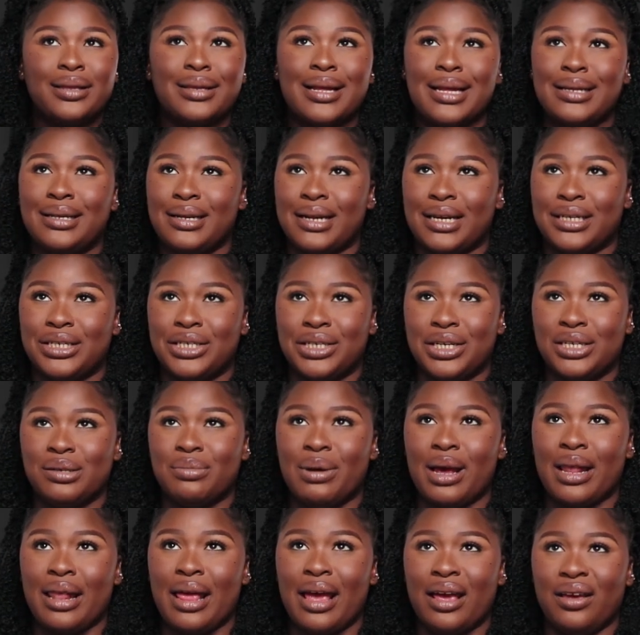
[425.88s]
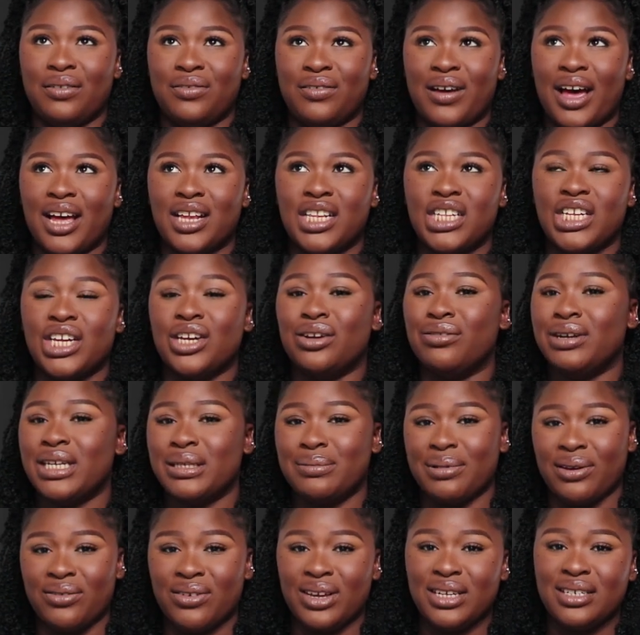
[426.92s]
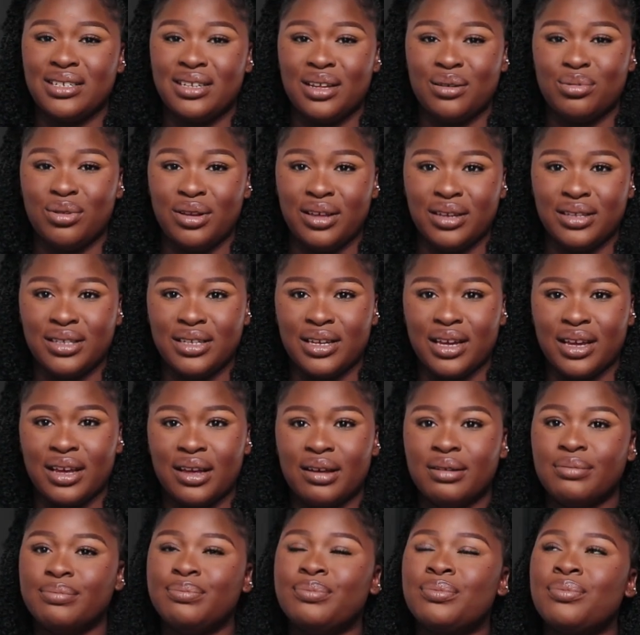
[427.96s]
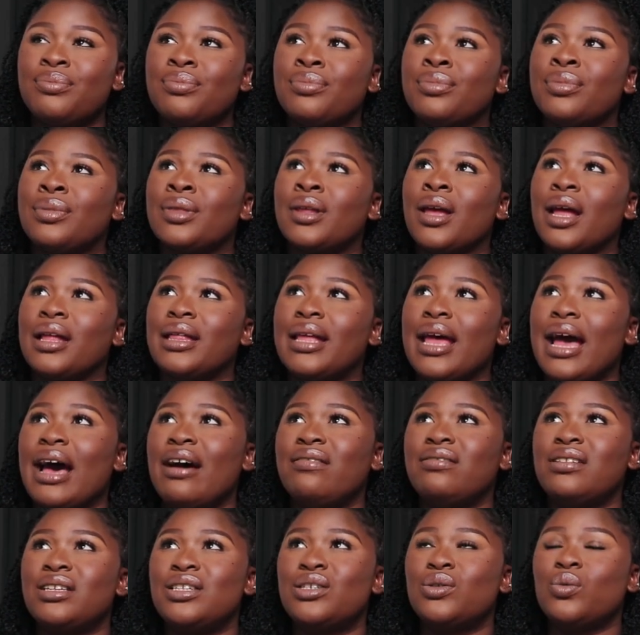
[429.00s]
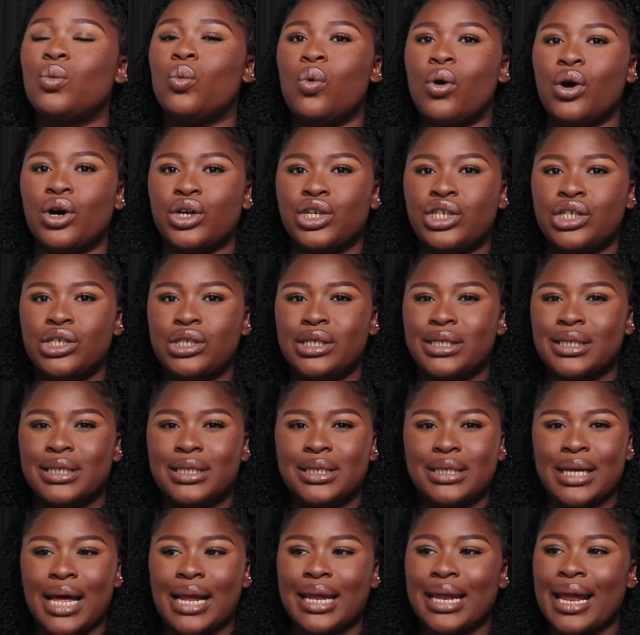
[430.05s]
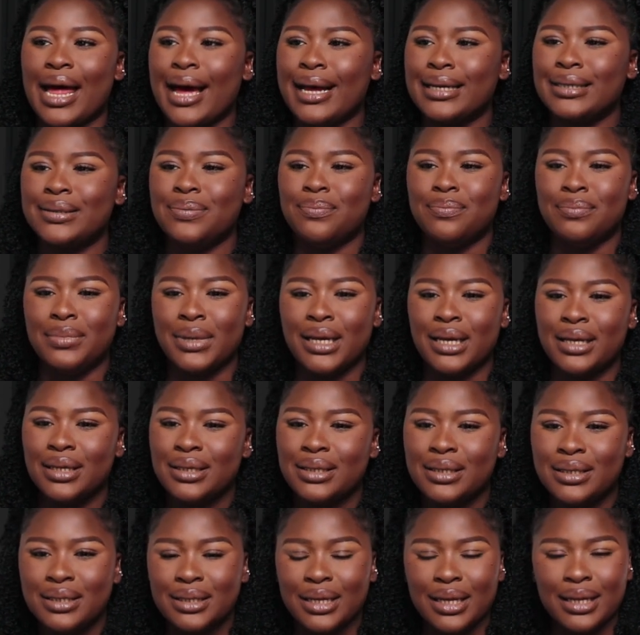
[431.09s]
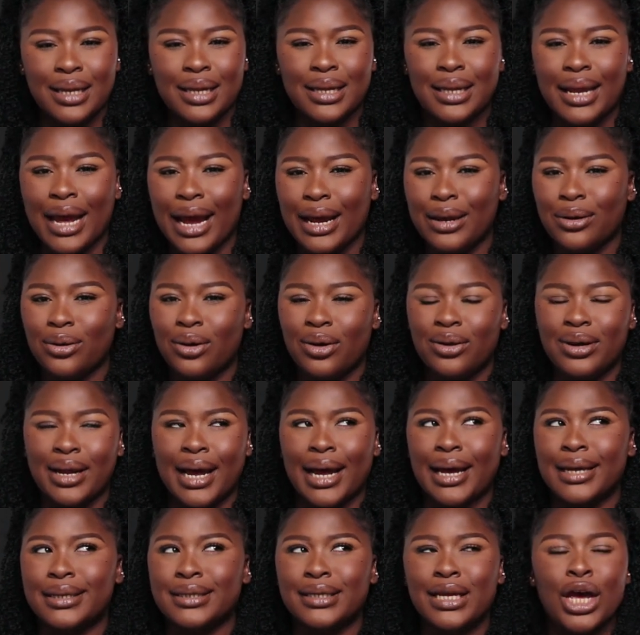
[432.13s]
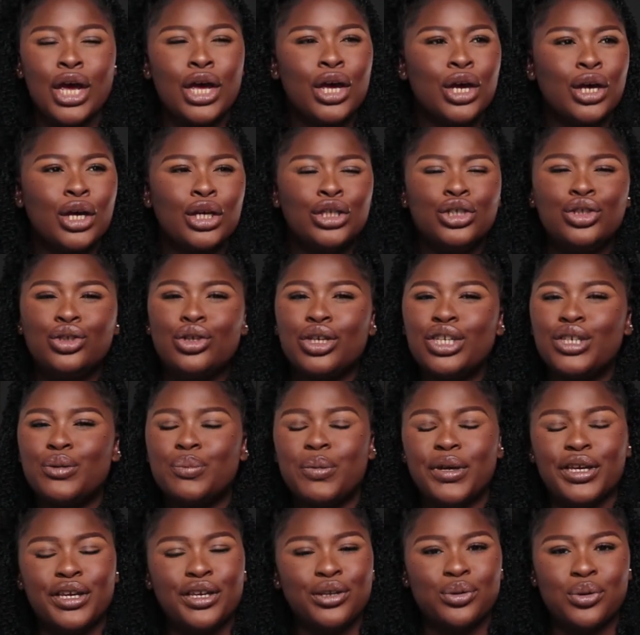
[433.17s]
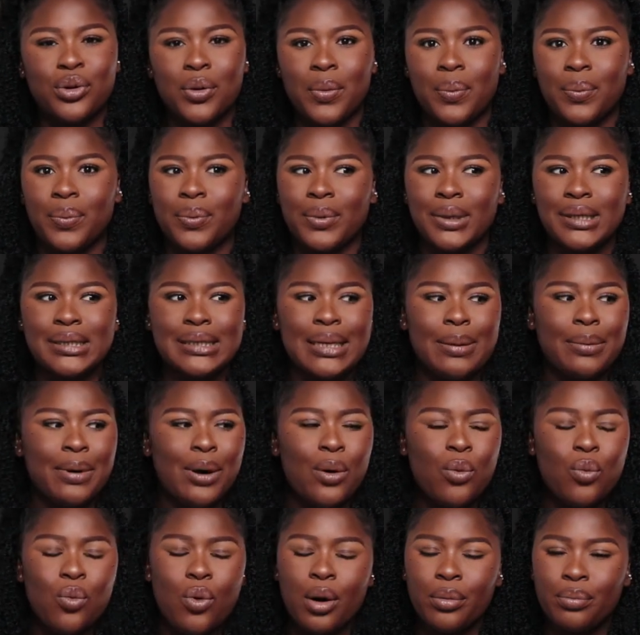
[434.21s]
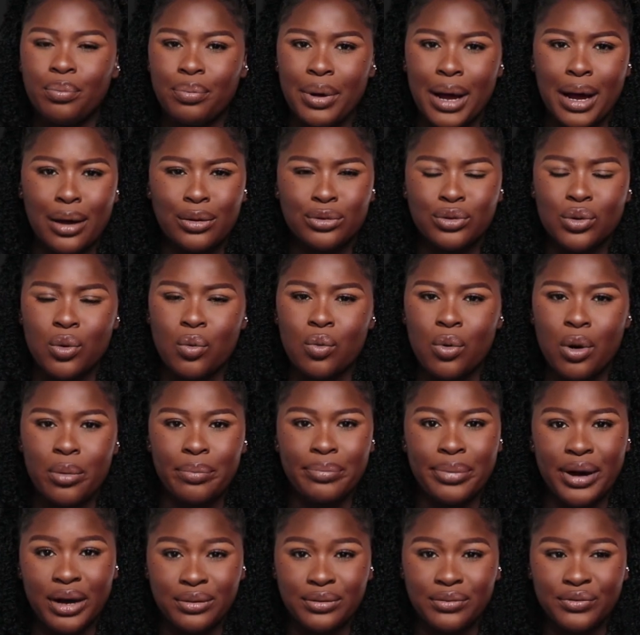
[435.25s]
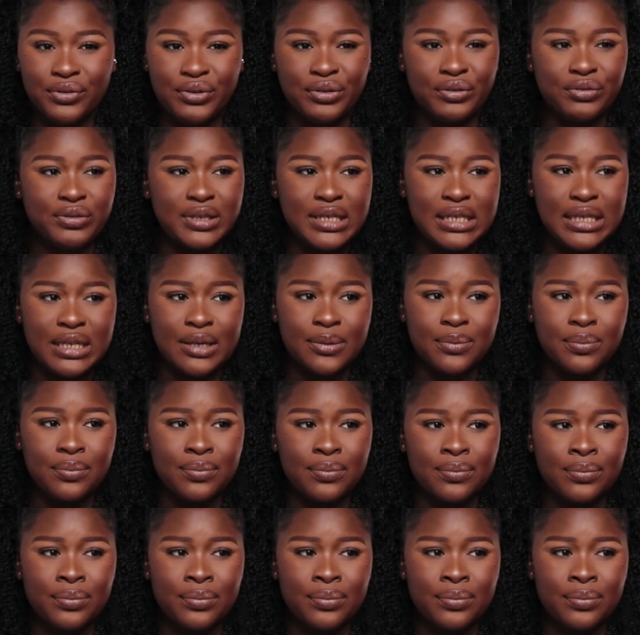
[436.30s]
That thing has changed my life and increased my vegetable intake. They have this washed salad mix in a nylon, and just pick it up. It's about £1 or £1.50,